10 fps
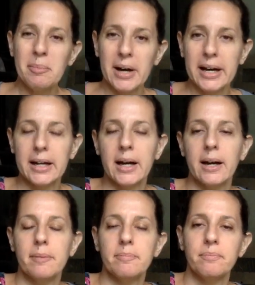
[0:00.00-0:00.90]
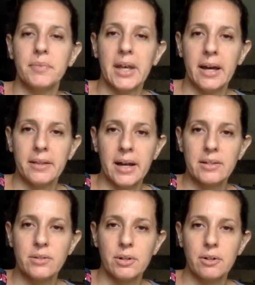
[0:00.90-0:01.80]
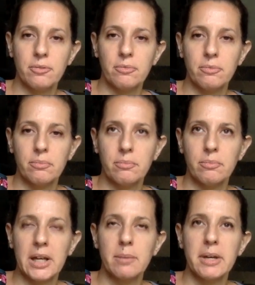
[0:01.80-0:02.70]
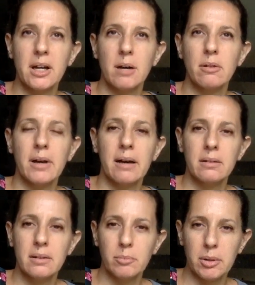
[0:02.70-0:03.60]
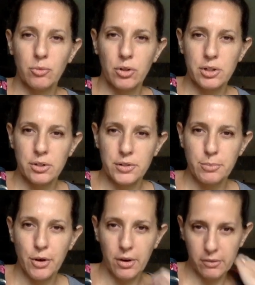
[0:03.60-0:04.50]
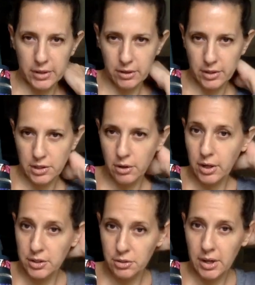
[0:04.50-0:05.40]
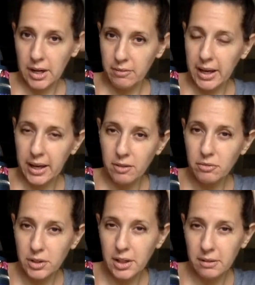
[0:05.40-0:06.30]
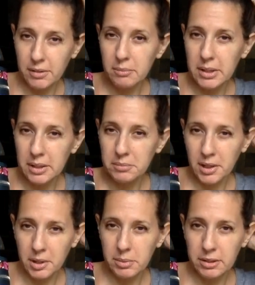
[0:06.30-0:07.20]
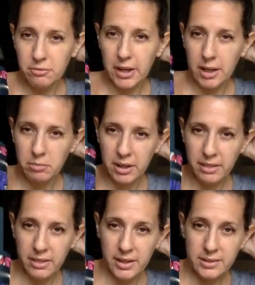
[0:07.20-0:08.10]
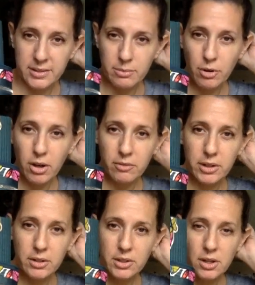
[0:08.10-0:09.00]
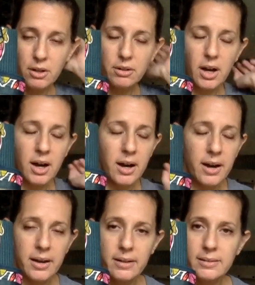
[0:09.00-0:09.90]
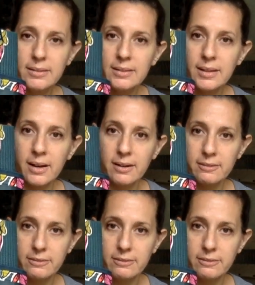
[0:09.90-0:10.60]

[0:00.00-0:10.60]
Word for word: but um, that sort of making me come around a little bit more to the small Vera tote. I do have a handful of them, but I'm not a big fan. But this small Vera tote, I love.